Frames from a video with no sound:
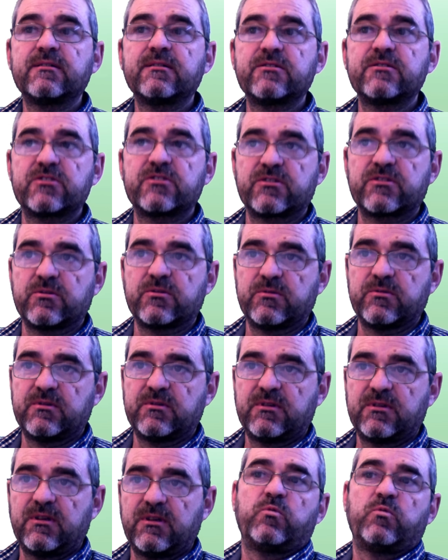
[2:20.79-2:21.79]
so
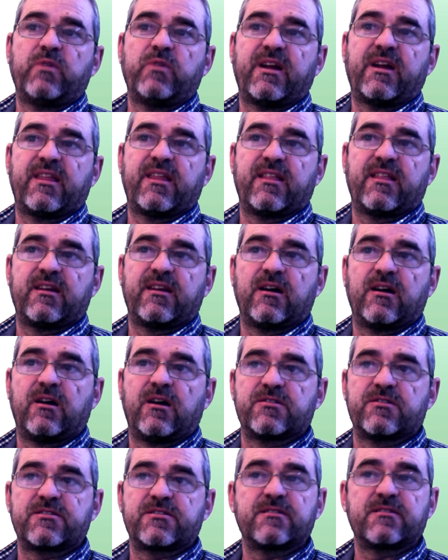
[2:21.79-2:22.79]
we had an
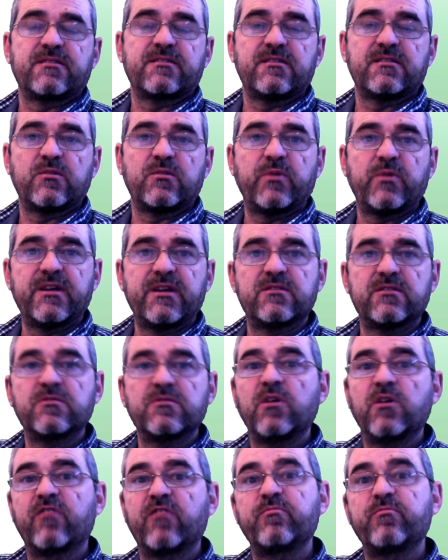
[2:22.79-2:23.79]
uncertainty weight
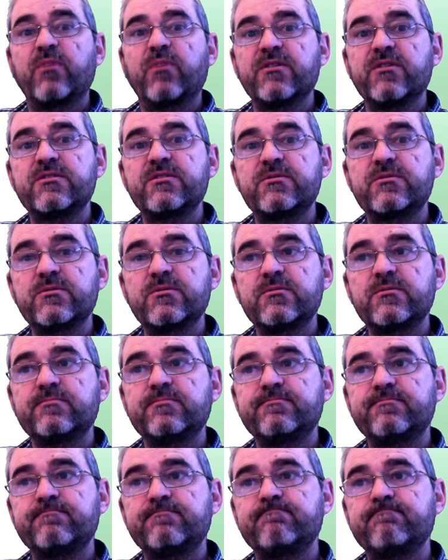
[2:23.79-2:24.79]
of 0.2